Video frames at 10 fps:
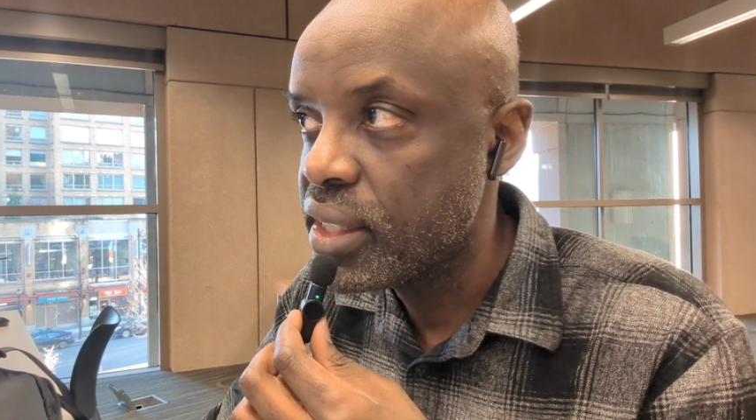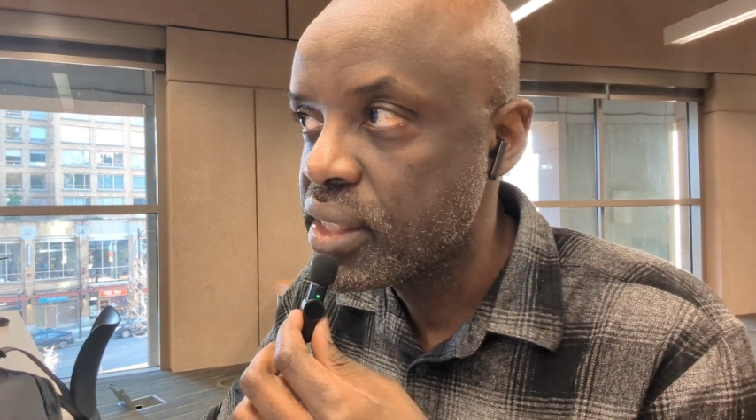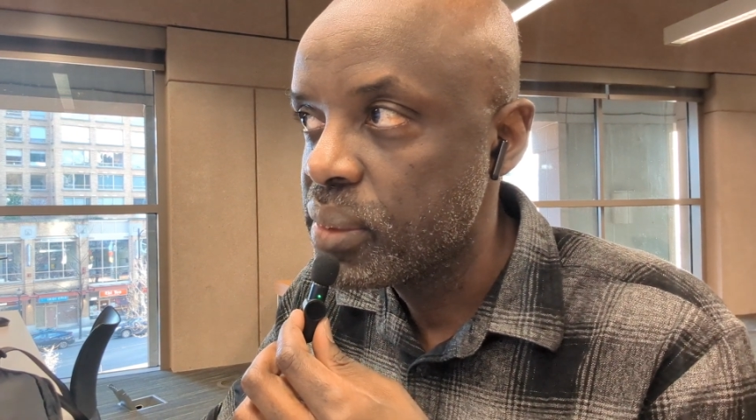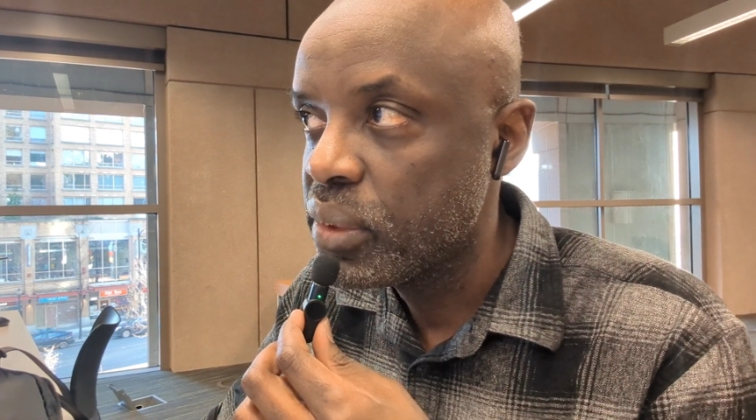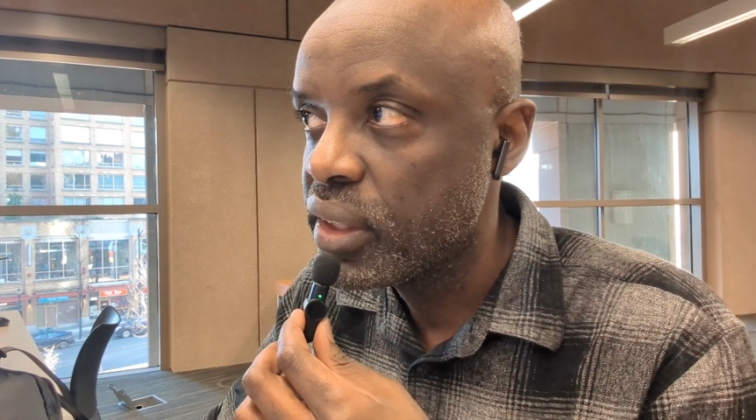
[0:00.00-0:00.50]
and
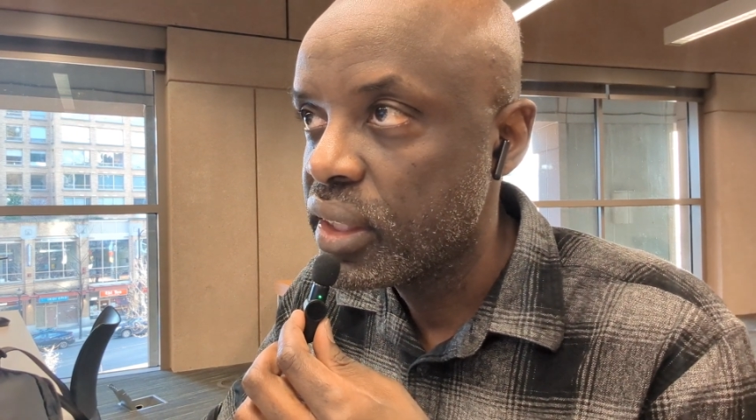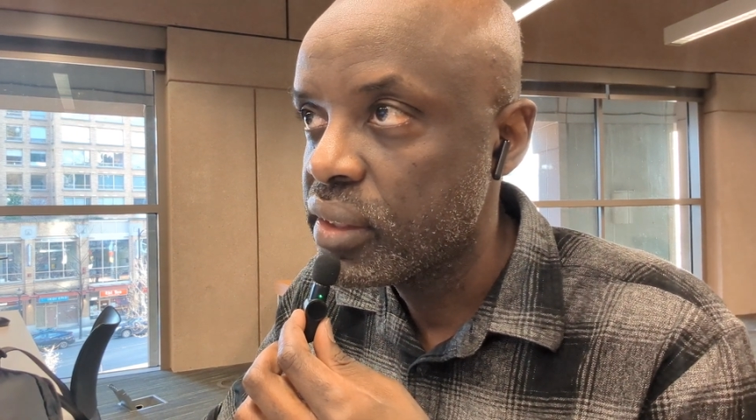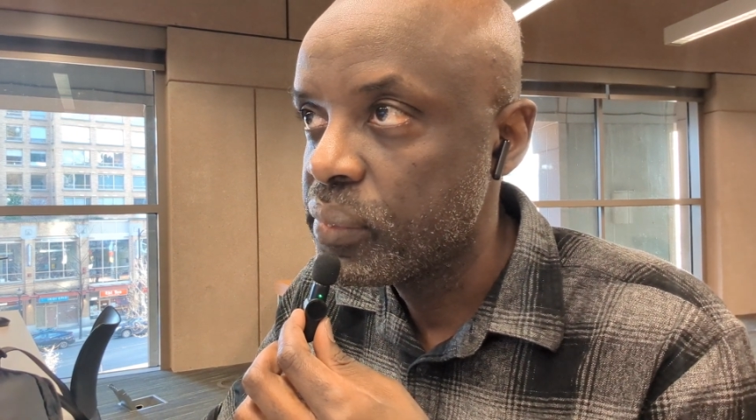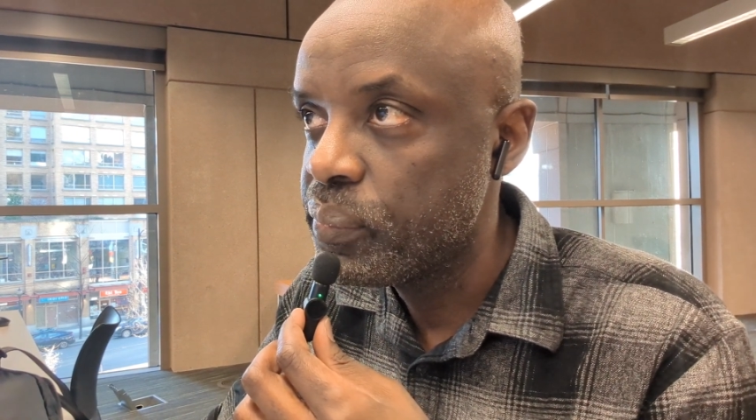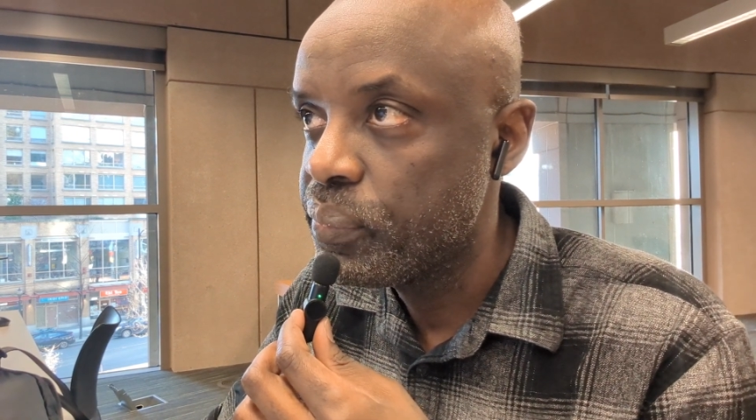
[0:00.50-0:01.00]
see what
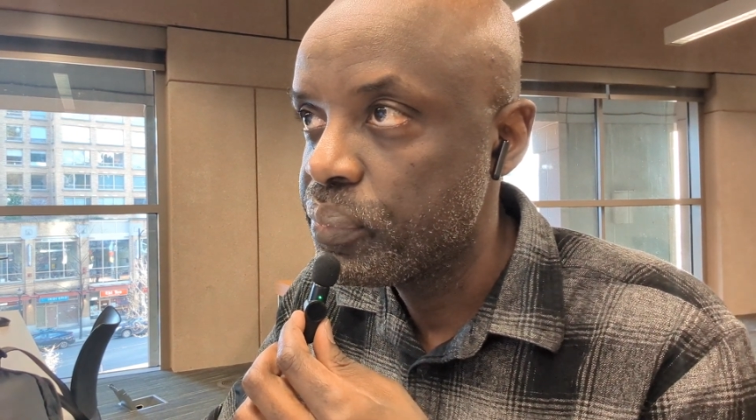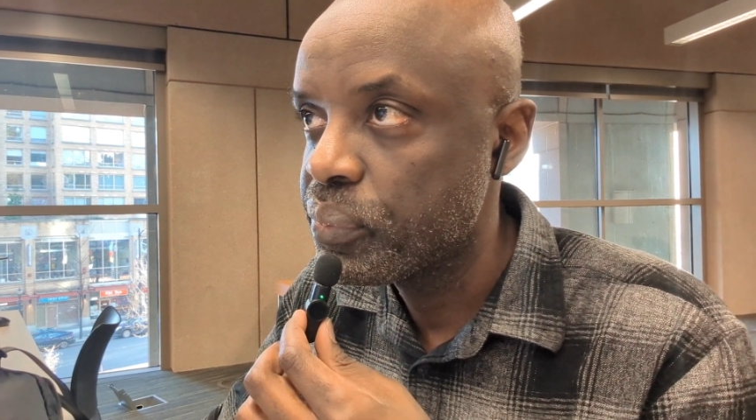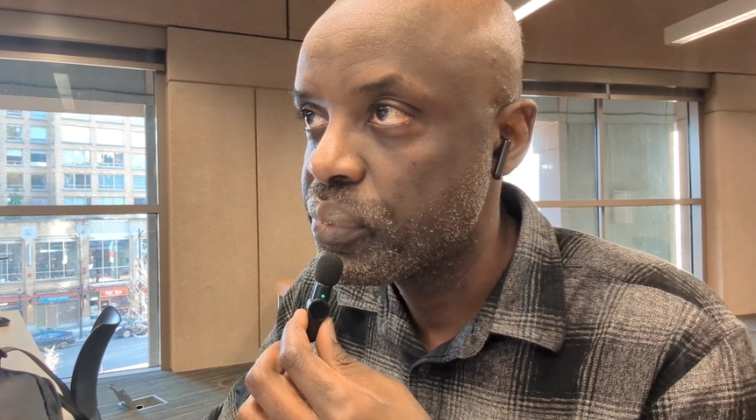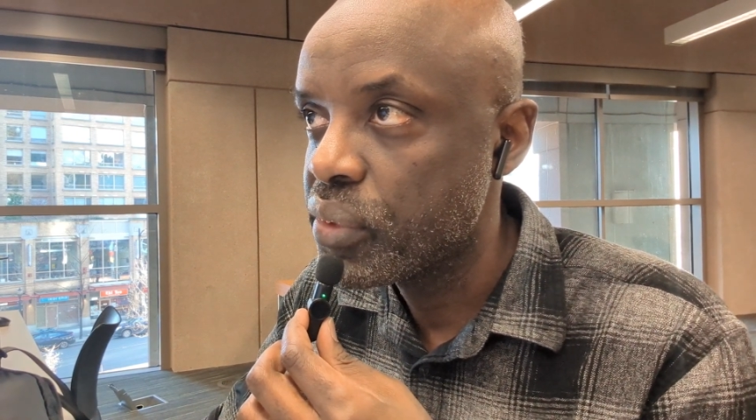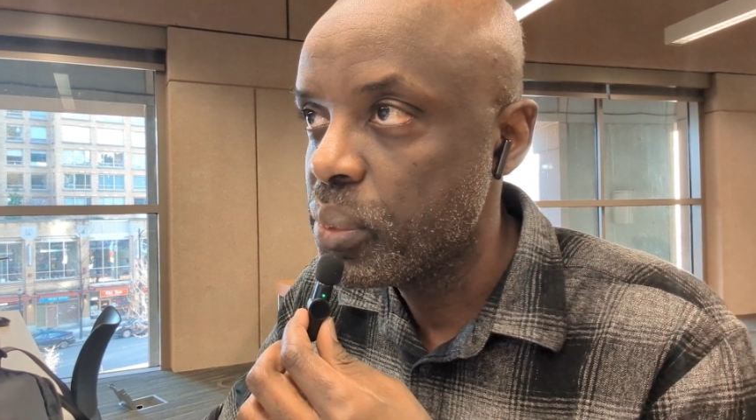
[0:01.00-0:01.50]

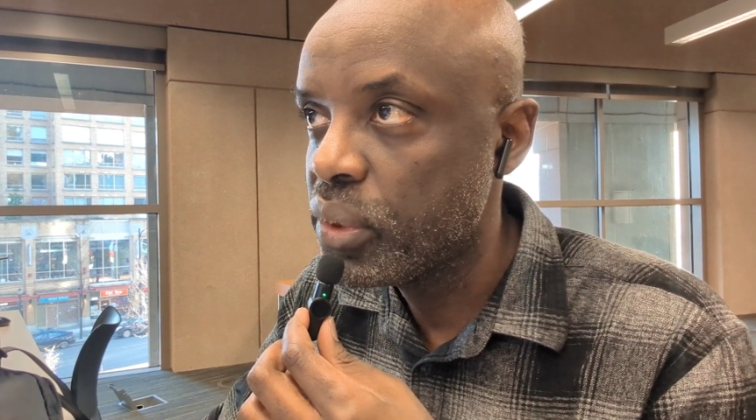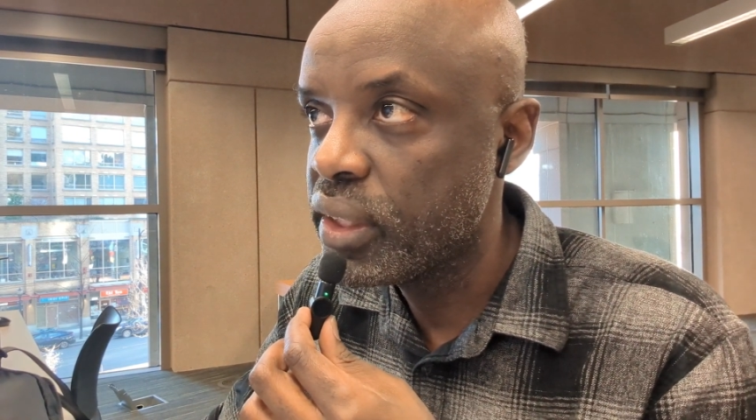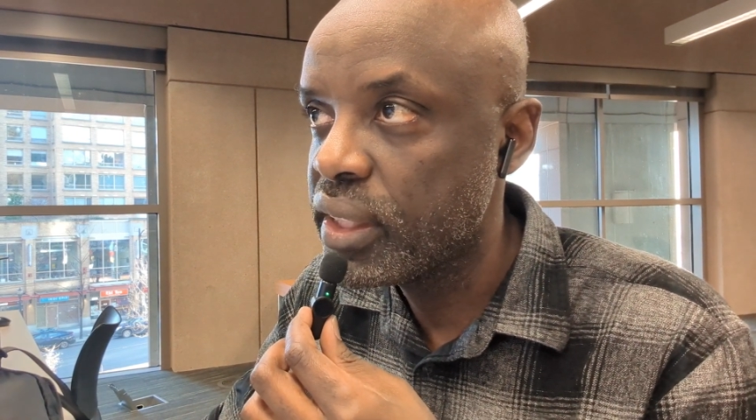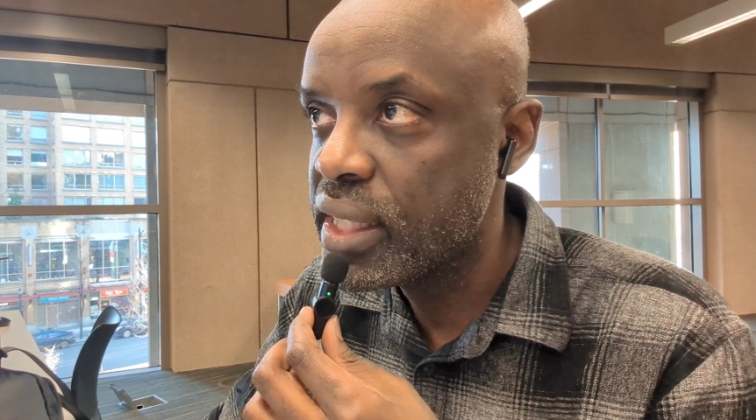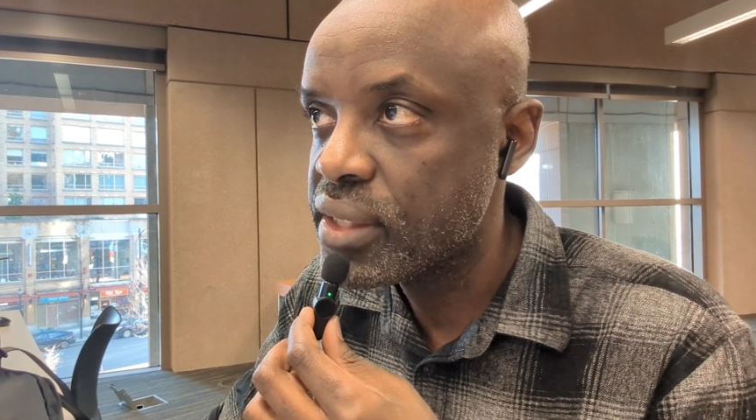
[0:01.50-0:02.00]

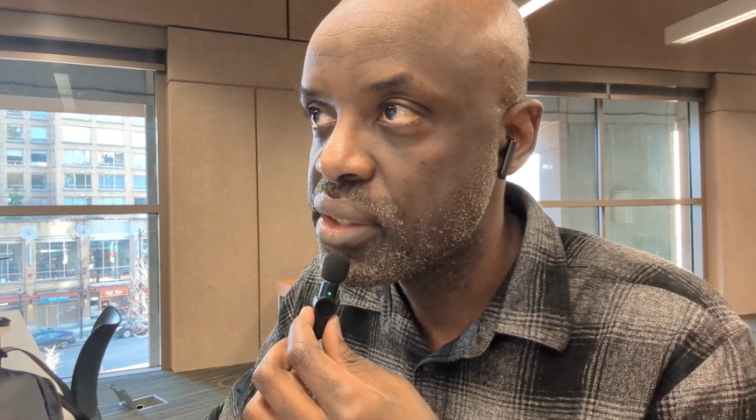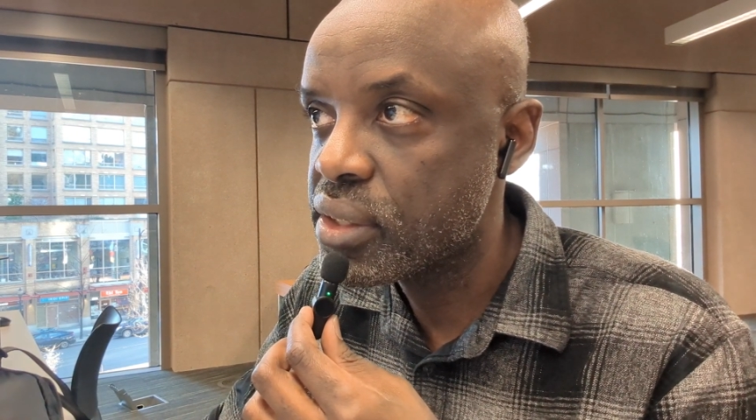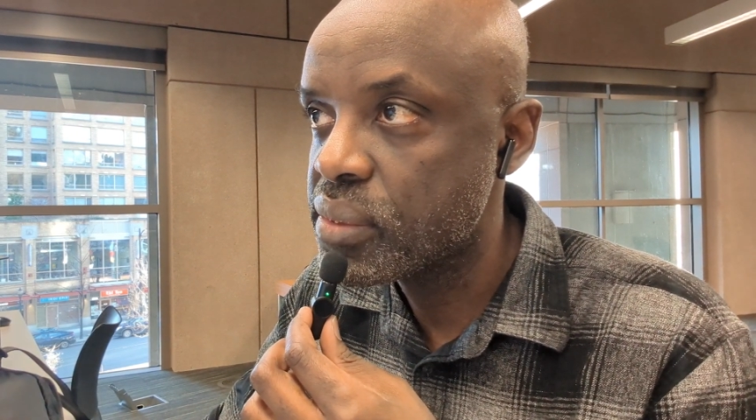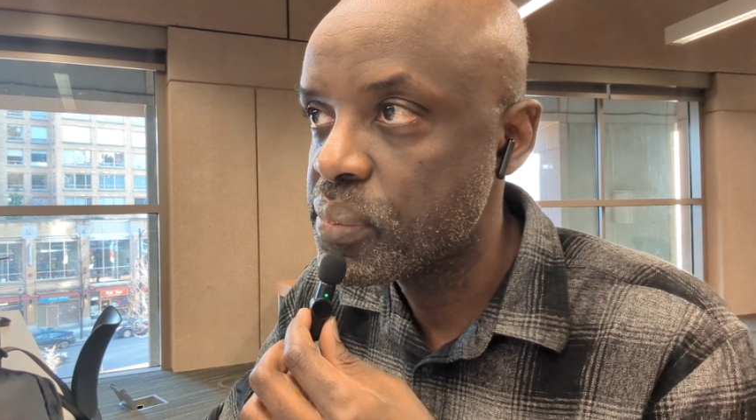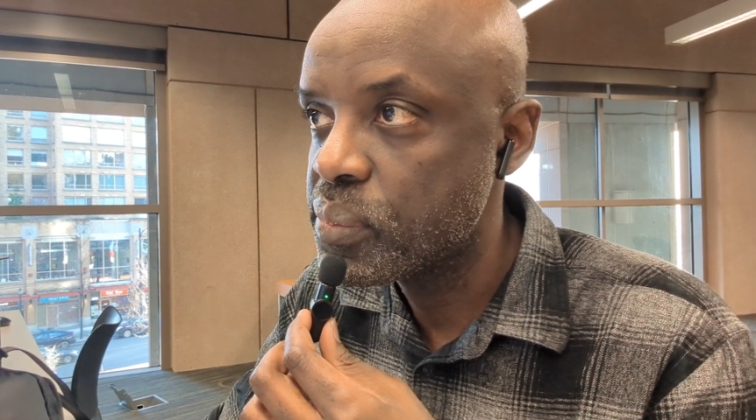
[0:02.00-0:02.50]
it
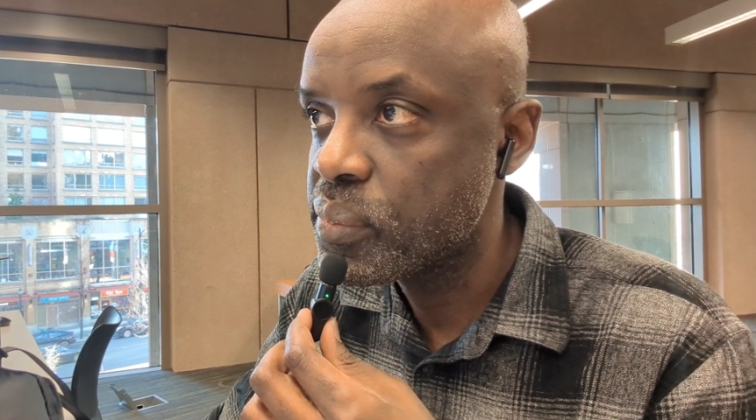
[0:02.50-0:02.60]
does.